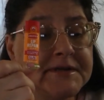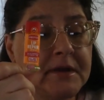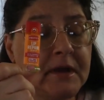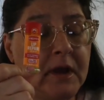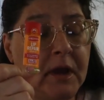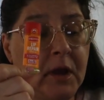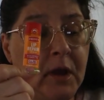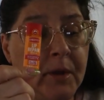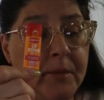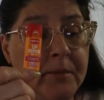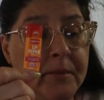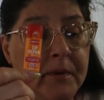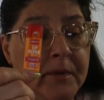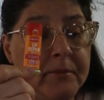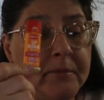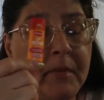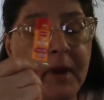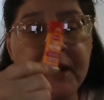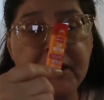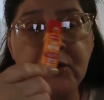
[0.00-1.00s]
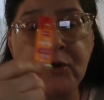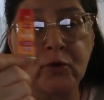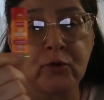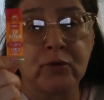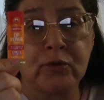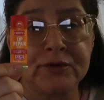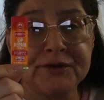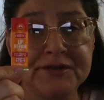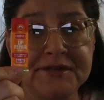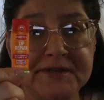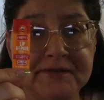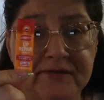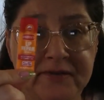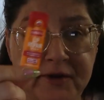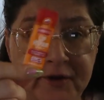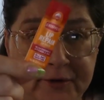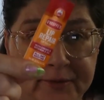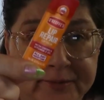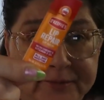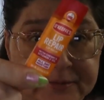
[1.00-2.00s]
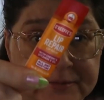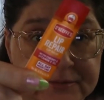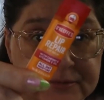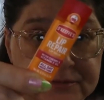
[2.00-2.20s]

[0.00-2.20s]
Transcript: um, minor or severe.